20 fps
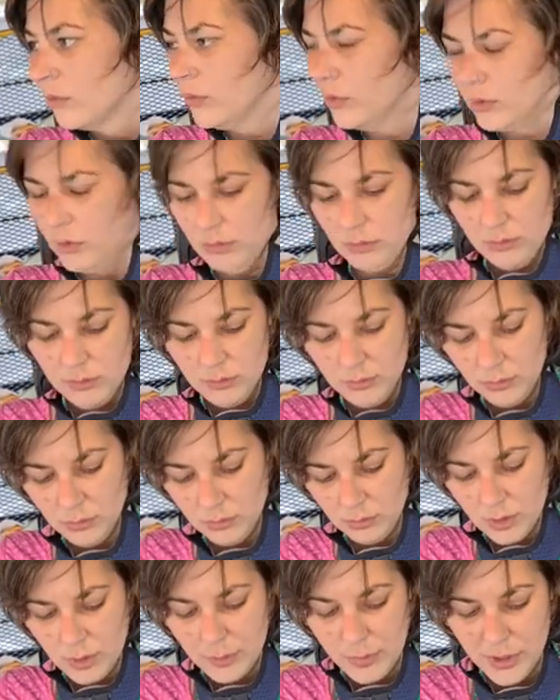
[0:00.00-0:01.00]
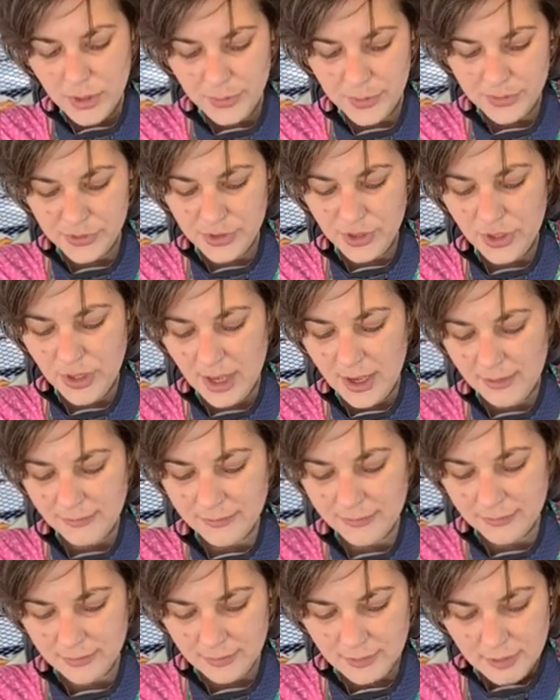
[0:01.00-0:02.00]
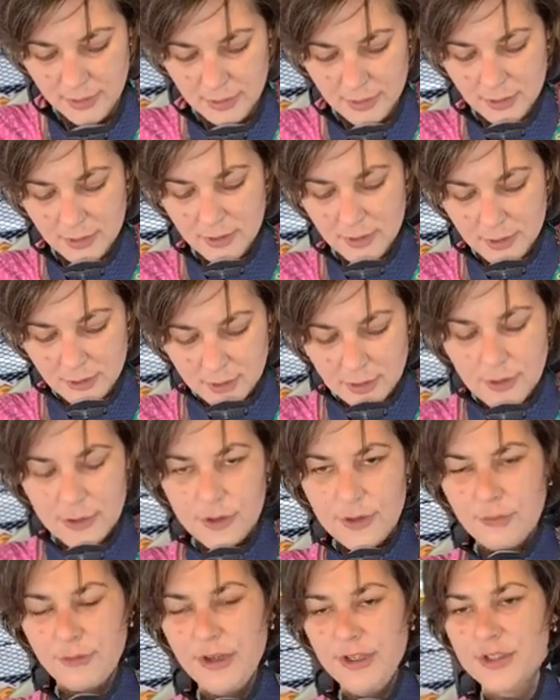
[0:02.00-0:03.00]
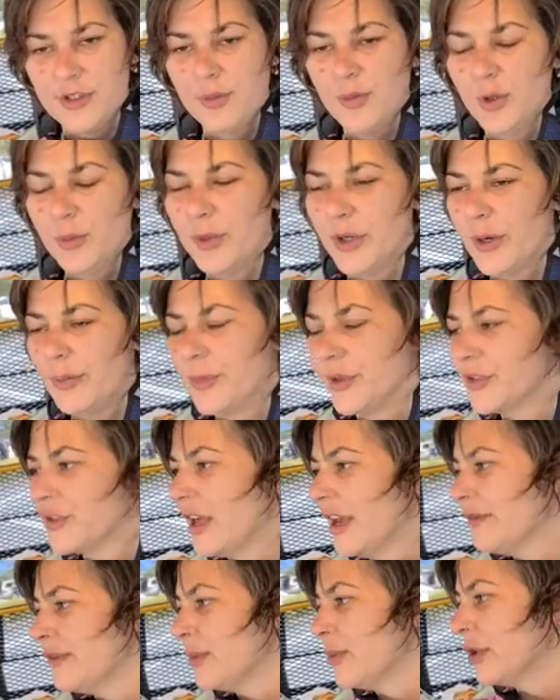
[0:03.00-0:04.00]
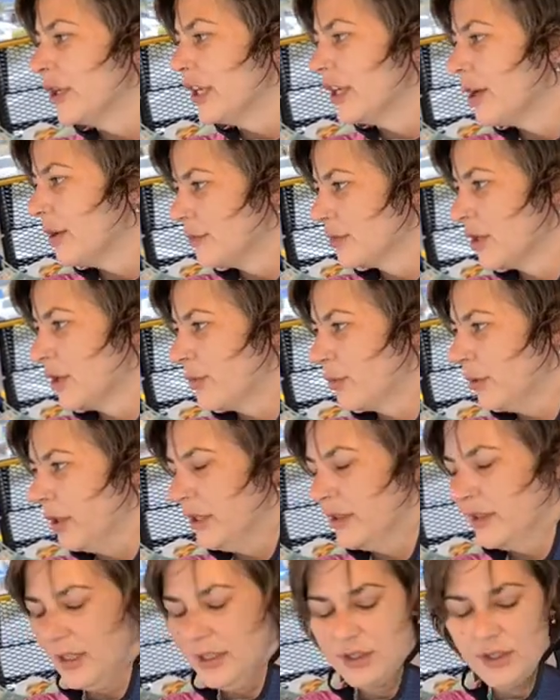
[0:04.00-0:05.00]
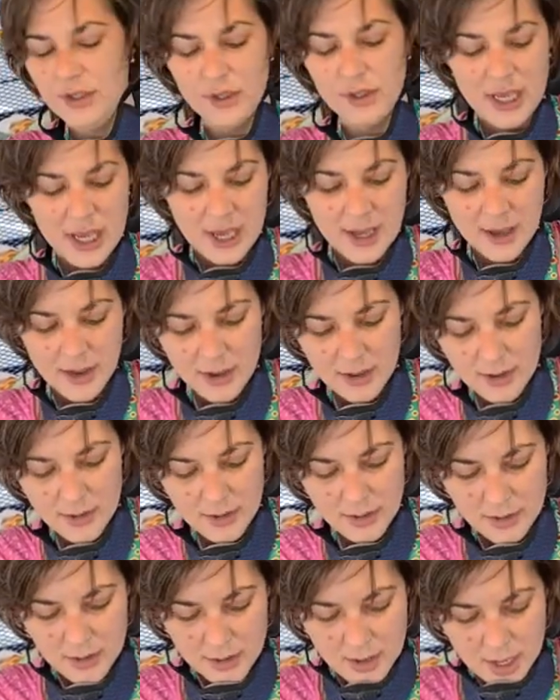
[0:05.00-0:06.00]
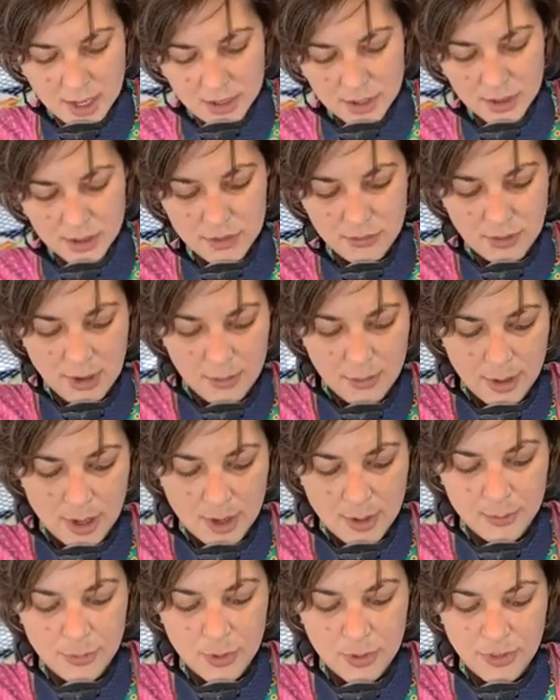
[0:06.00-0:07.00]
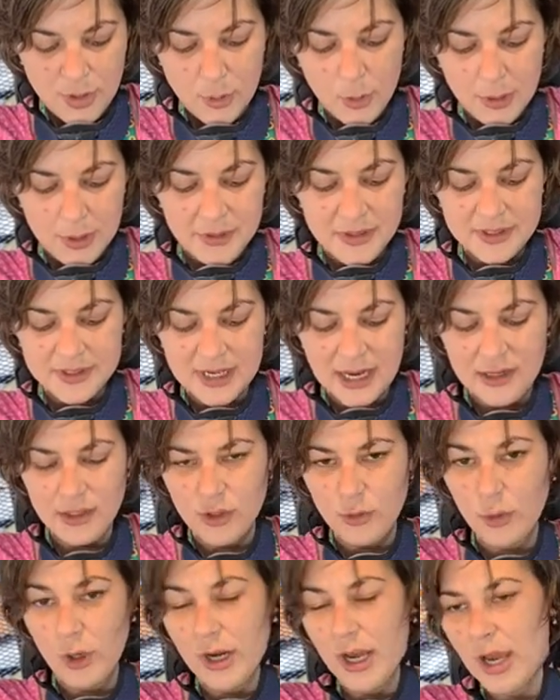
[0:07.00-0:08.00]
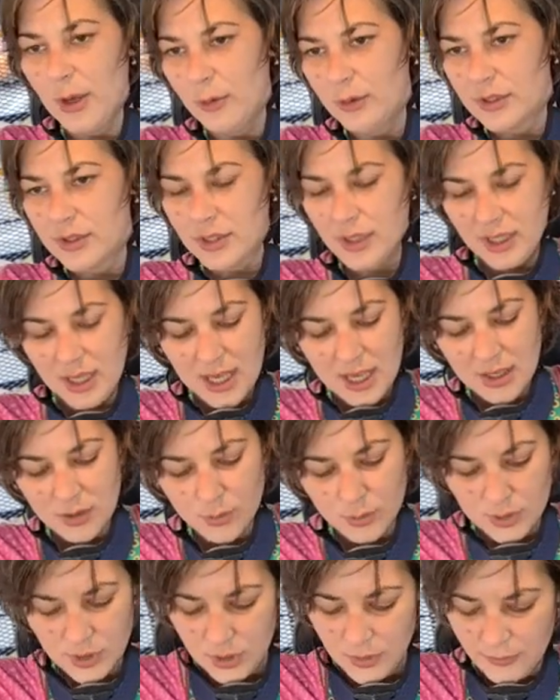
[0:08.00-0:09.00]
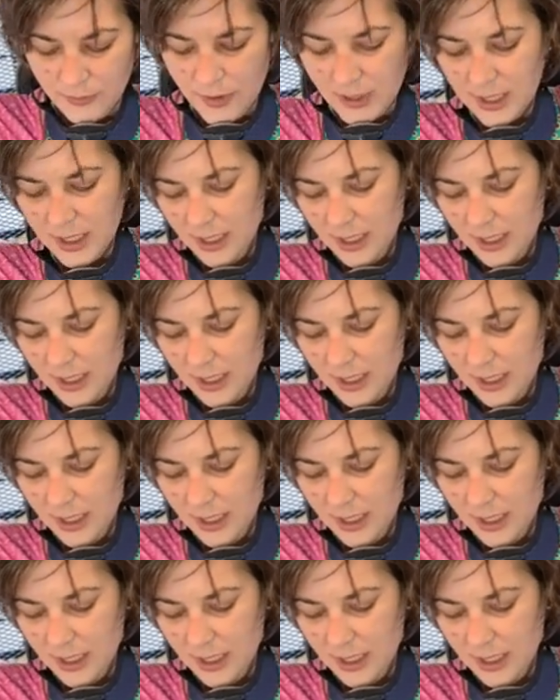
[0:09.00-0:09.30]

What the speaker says: Well, what purpose do you have? The reasonable purpose that everybody comes up with is you grow up, the standard when I was a kid was you